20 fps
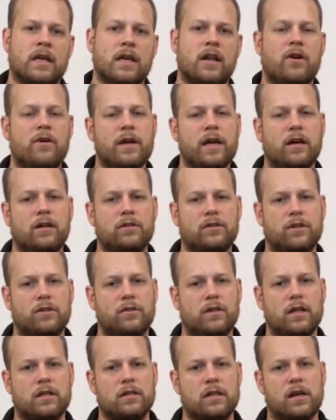You know, he
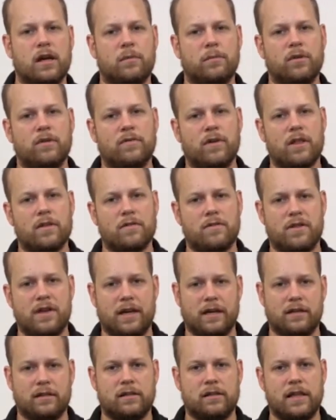also does a couple of other
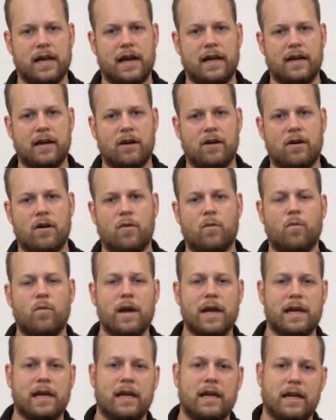things that are
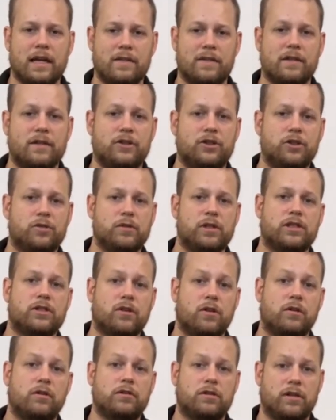wicked in the Jewish
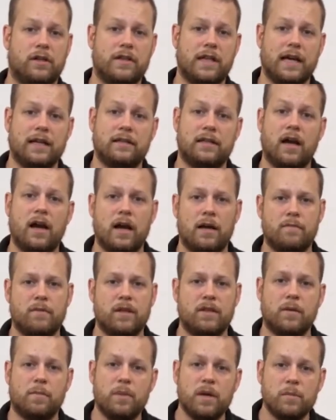culture at that time,
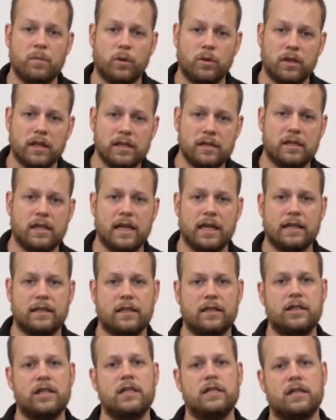that the people listening
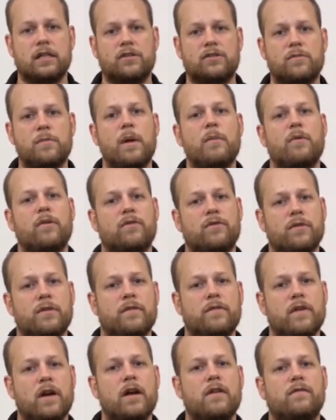to Jesus, remember from
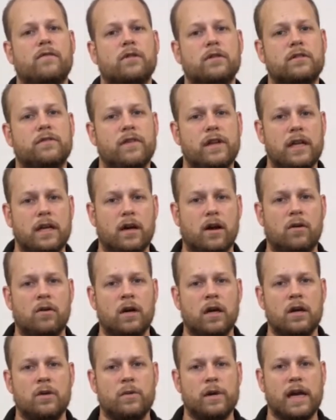the very first
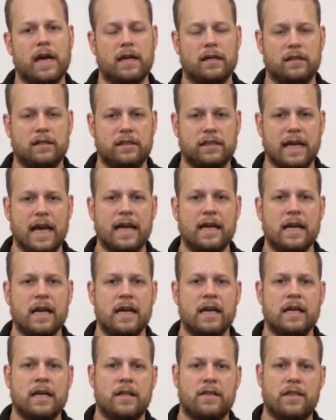video, we kind of set
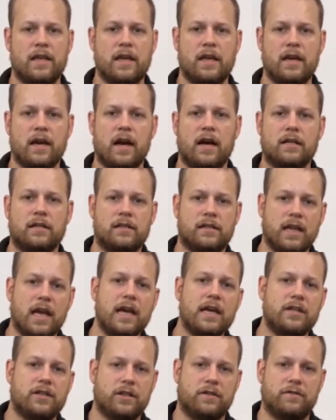the
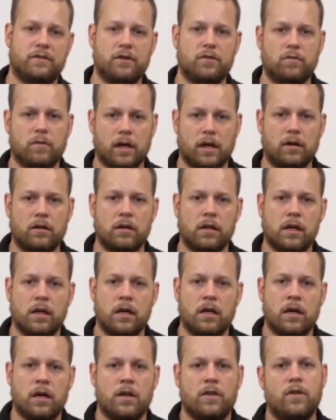stage, if you will.
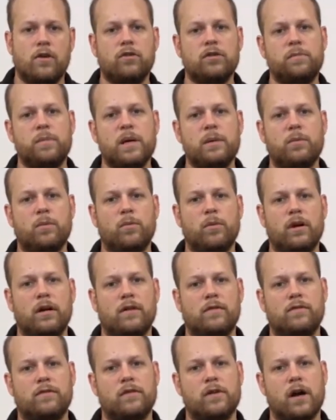Those people would
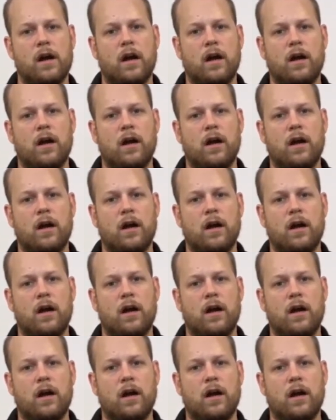have